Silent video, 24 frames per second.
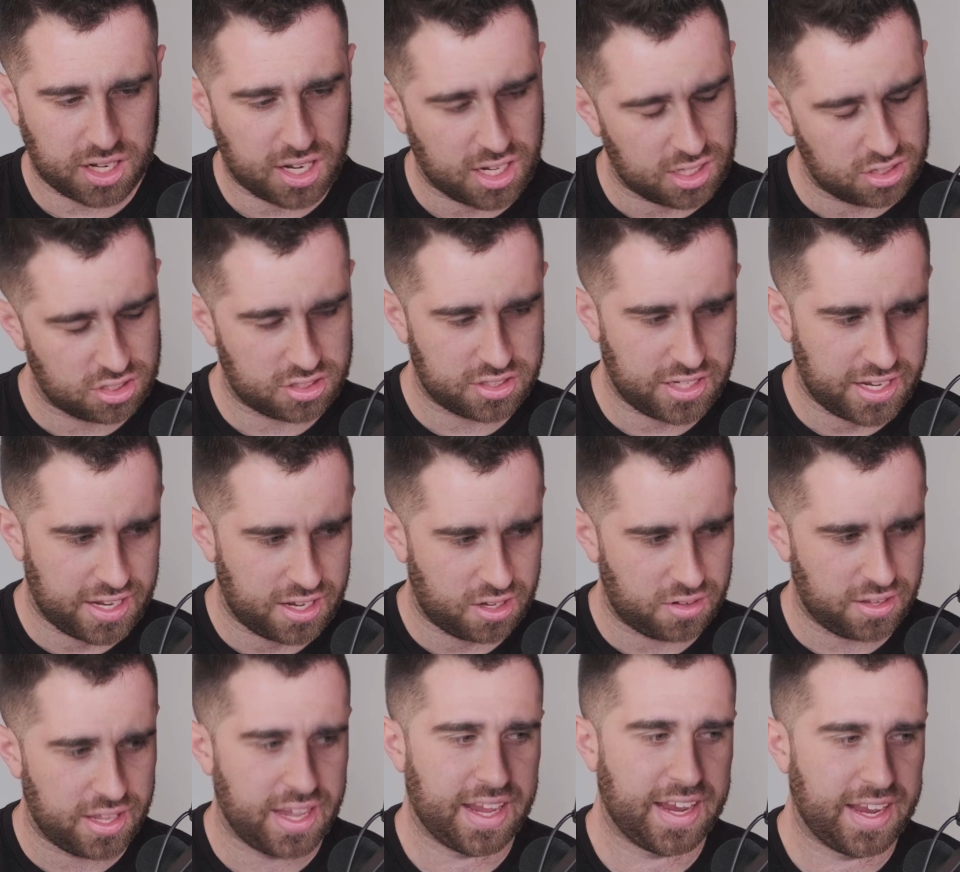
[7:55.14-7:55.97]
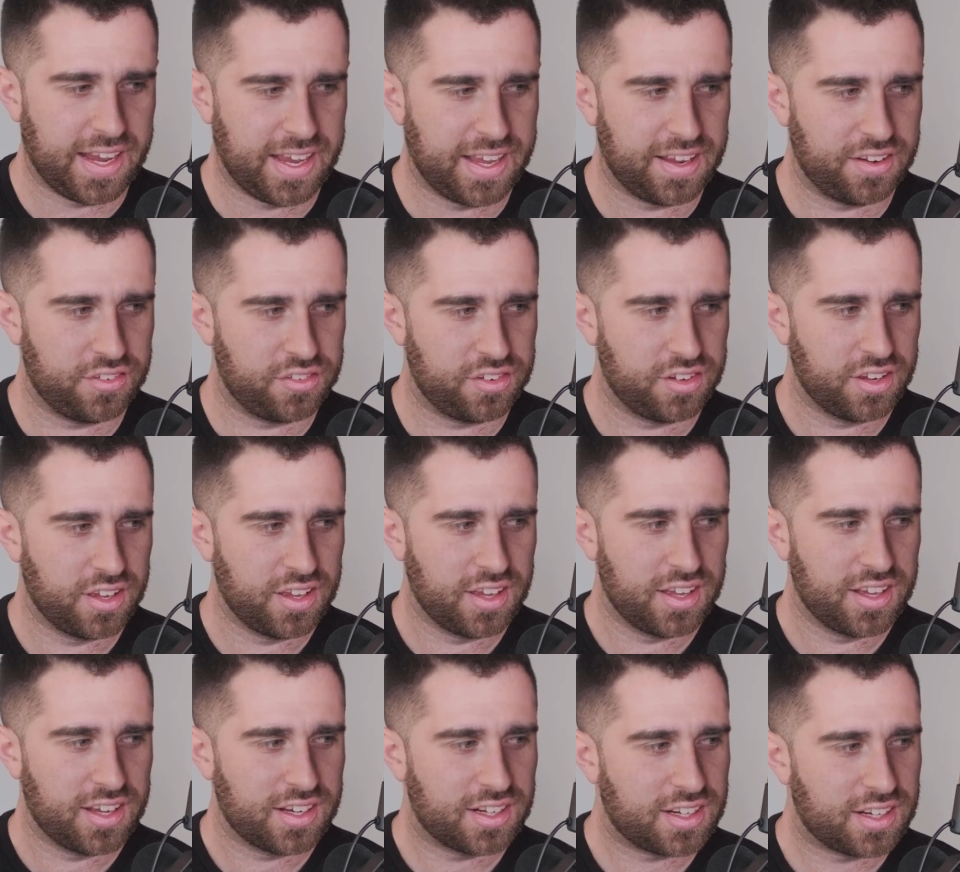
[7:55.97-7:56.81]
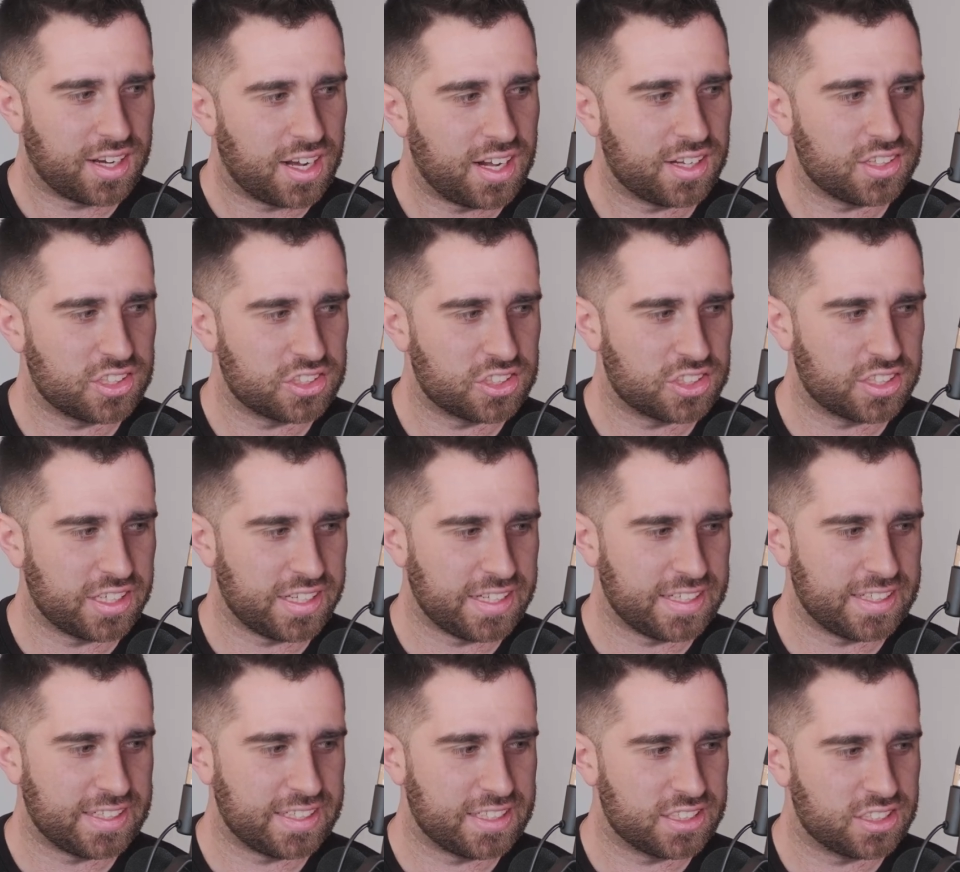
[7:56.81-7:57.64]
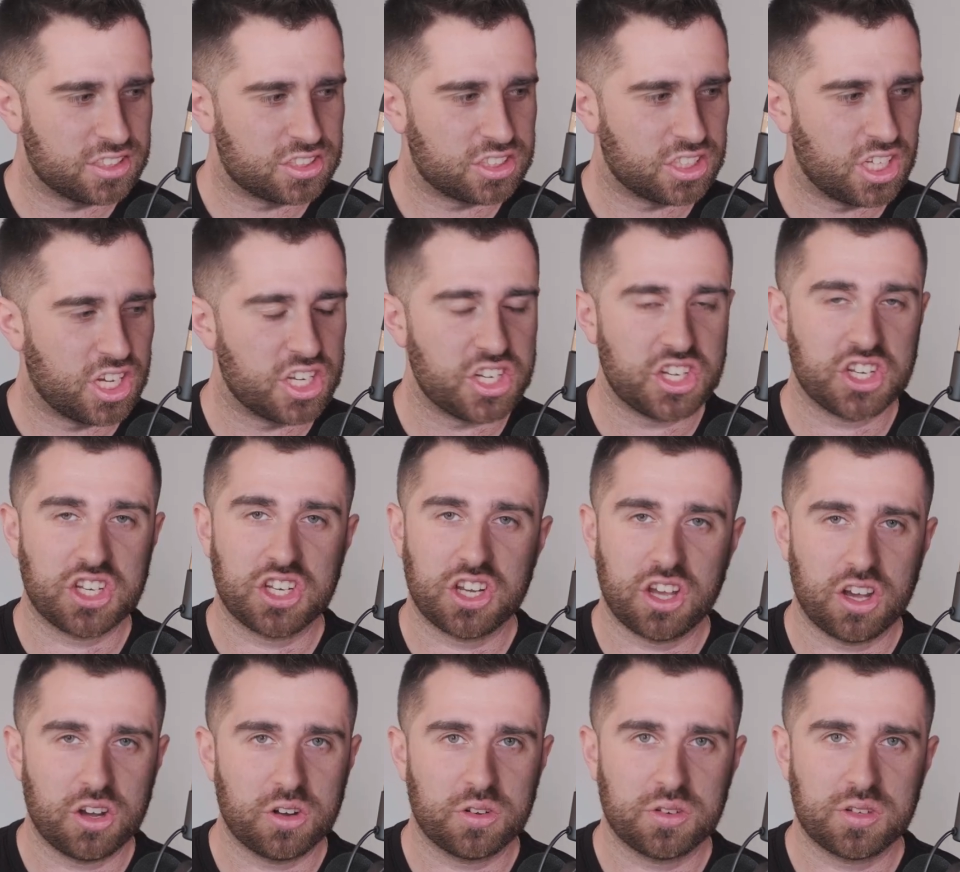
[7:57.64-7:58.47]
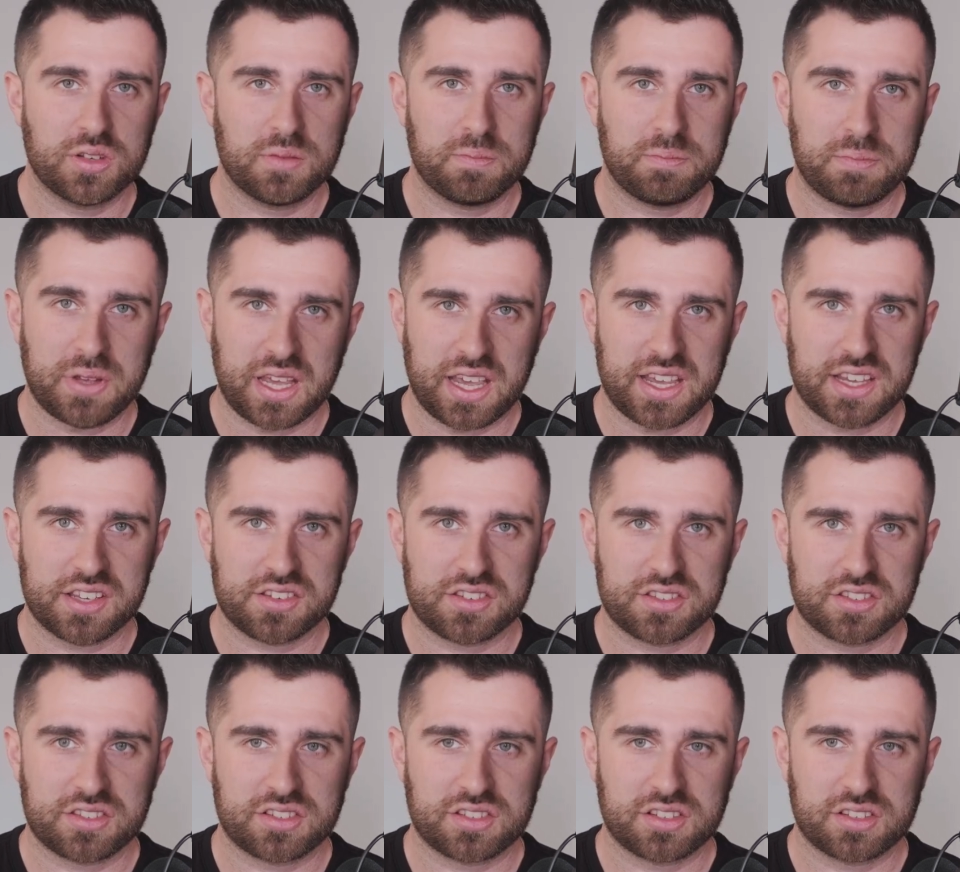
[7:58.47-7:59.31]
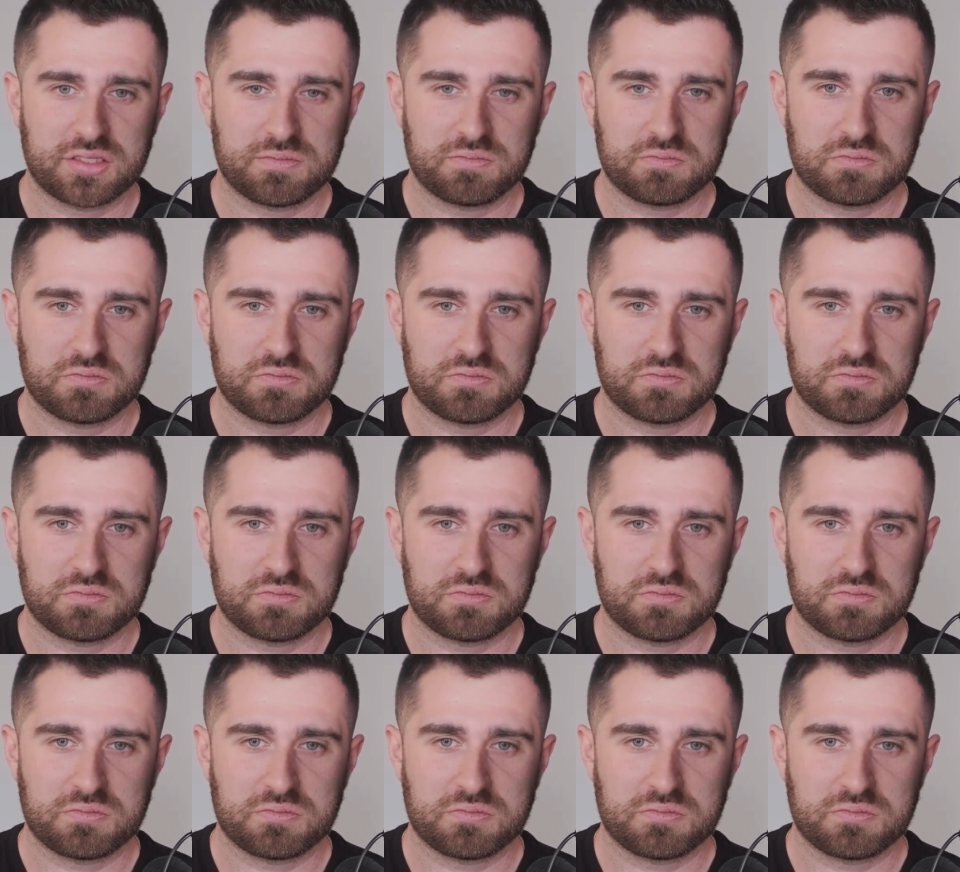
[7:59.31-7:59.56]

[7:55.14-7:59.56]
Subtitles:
color now. And color is a node-based